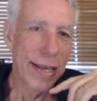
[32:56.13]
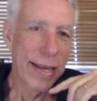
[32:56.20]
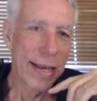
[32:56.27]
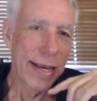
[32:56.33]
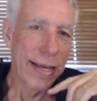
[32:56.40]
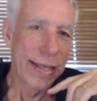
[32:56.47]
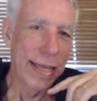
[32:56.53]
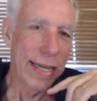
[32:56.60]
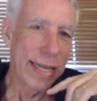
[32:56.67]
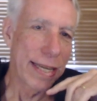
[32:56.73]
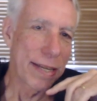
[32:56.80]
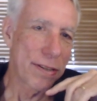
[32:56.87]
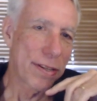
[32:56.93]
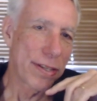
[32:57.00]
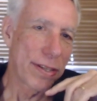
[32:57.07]
And then he
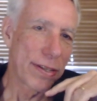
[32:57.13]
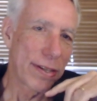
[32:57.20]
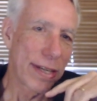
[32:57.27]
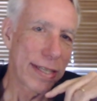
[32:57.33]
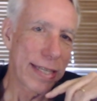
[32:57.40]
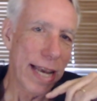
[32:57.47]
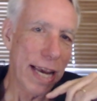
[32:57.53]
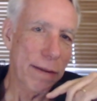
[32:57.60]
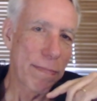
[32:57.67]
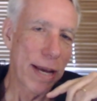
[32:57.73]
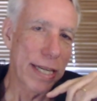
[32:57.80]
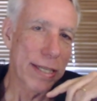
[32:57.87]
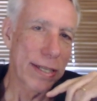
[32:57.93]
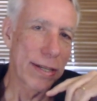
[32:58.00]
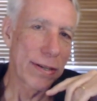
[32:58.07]
gets to attack my
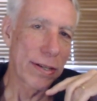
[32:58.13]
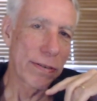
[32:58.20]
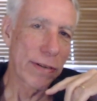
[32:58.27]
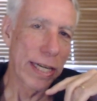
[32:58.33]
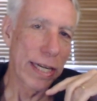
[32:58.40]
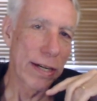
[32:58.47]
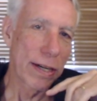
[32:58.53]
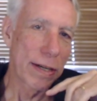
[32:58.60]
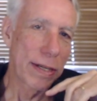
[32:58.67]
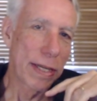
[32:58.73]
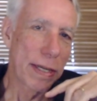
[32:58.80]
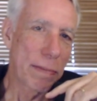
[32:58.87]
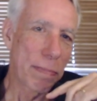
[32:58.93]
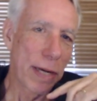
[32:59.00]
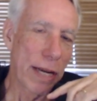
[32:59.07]
stone over here.
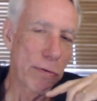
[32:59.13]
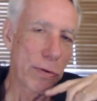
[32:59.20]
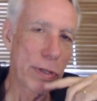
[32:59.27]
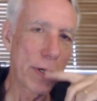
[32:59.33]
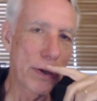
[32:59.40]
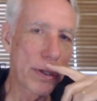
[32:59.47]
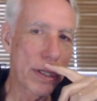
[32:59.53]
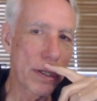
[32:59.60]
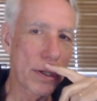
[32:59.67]
But I've reduced his